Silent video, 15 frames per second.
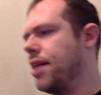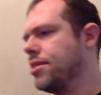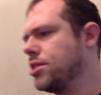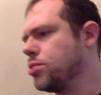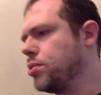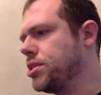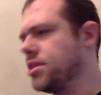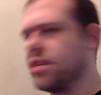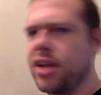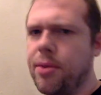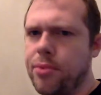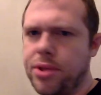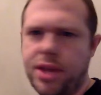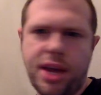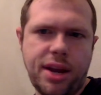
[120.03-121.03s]
This one doesn't
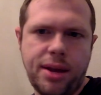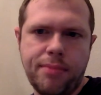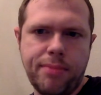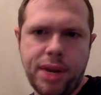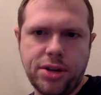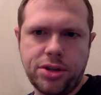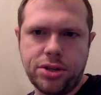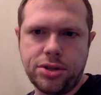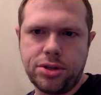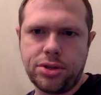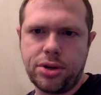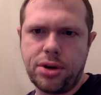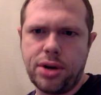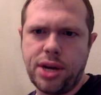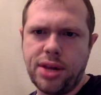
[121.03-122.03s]
come with any miniatures
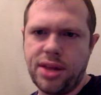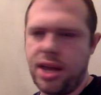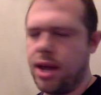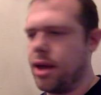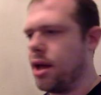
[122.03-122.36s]
or anything,